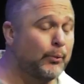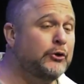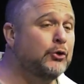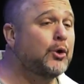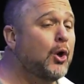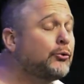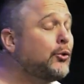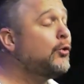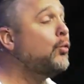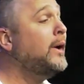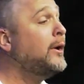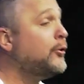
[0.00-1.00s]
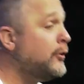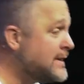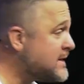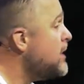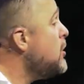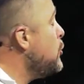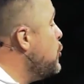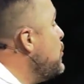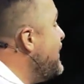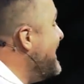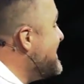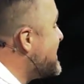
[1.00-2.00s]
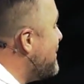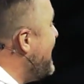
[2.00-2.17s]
And when you go through the wilderness, you need